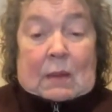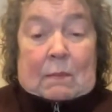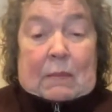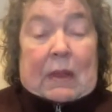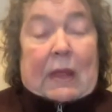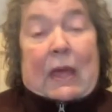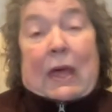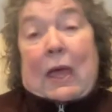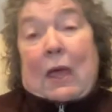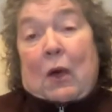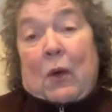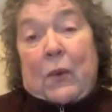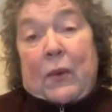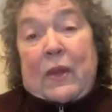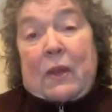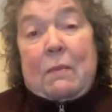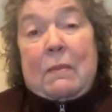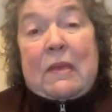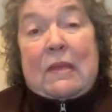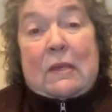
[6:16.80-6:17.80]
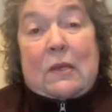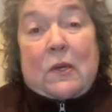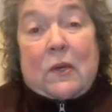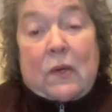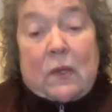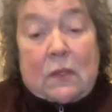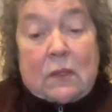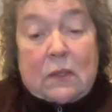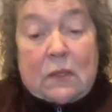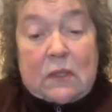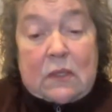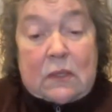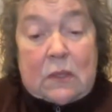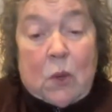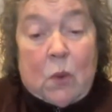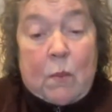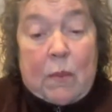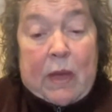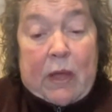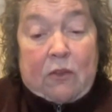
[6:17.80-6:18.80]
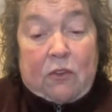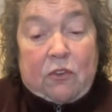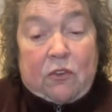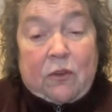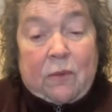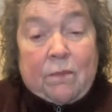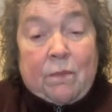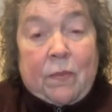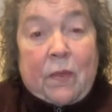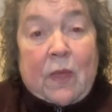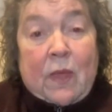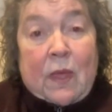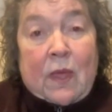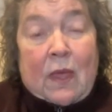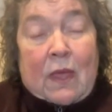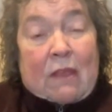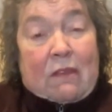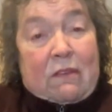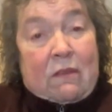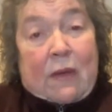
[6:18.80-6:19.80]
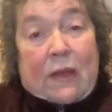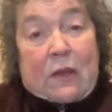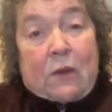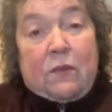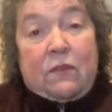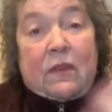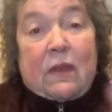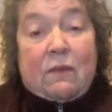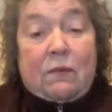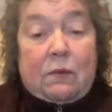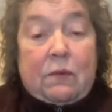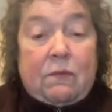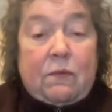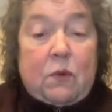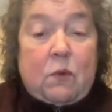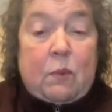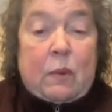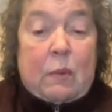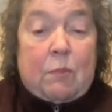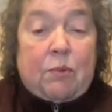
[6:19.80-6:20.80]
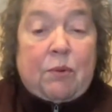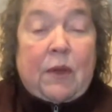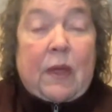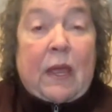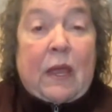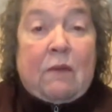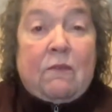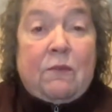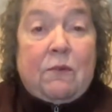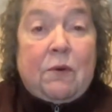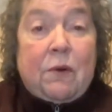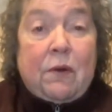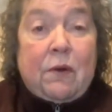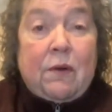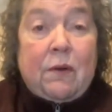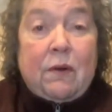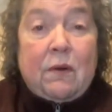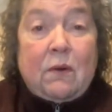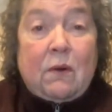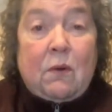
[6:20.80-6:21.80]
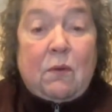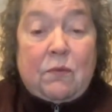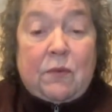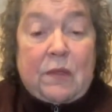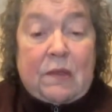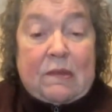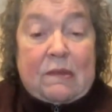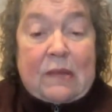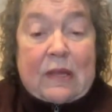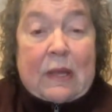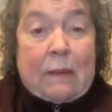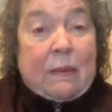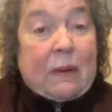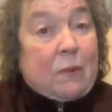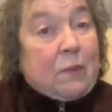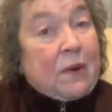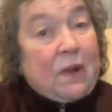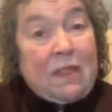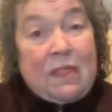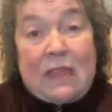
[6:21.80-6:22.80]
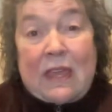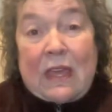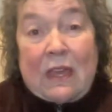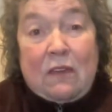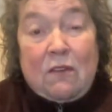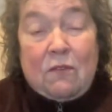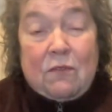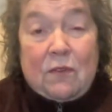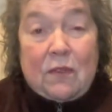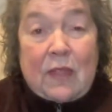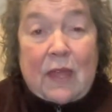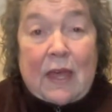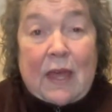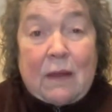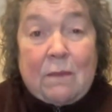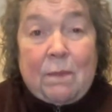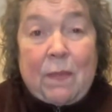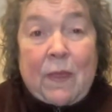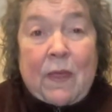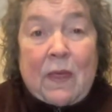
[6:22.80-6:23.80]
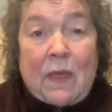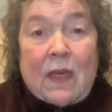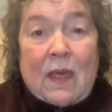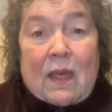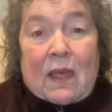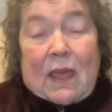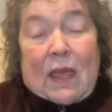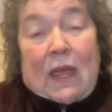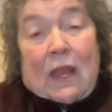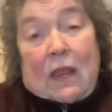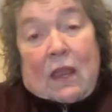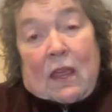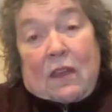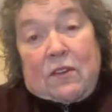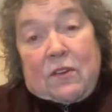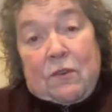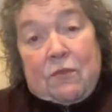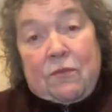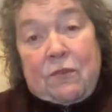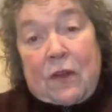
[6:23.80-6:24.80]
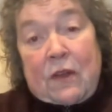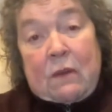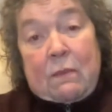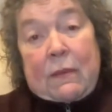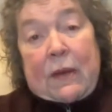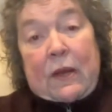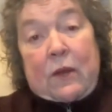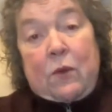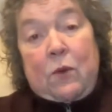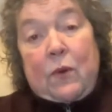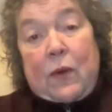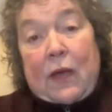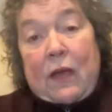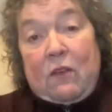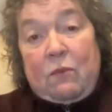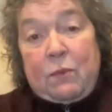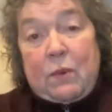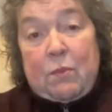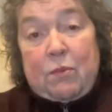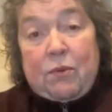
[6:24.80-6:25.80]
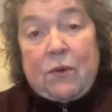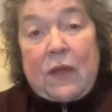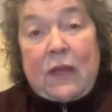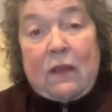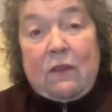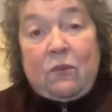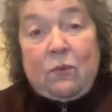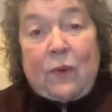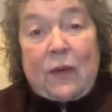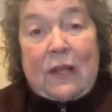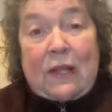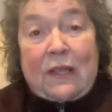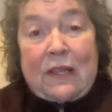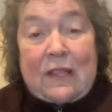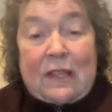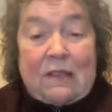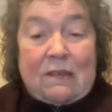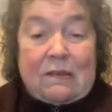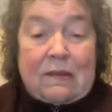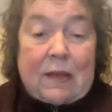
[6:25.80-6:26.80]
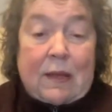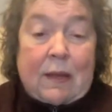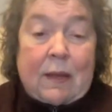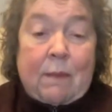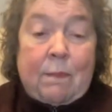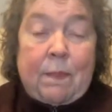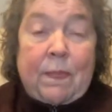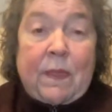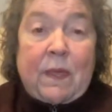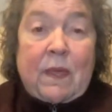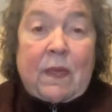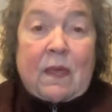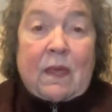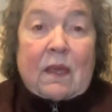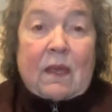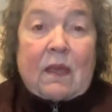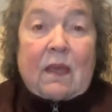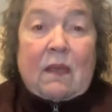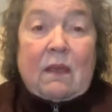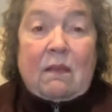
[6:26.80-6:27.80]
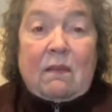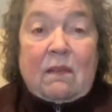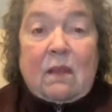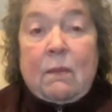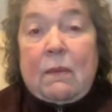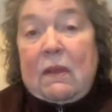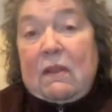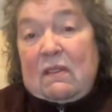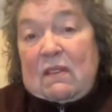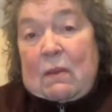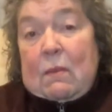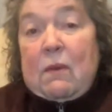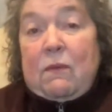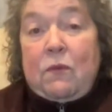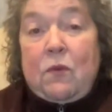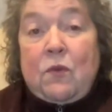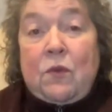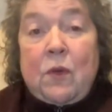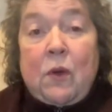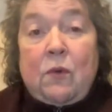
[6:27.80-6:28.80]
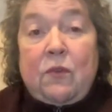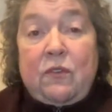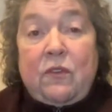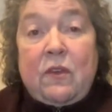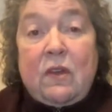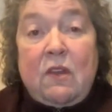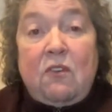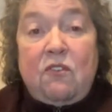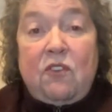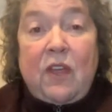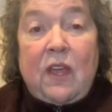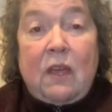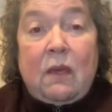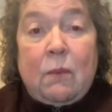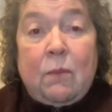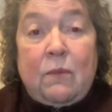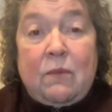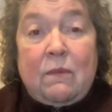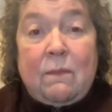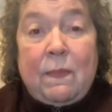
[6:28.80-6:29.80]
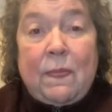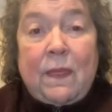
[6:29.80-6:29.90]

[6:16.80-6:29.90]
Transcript: But I already miss her so much. So I know several of you have been praying for her over this time, and I want to thank you for that. And a, a dear friend of mine who has been praying as well in this time is somebody some of you know, Cindy Jacobs.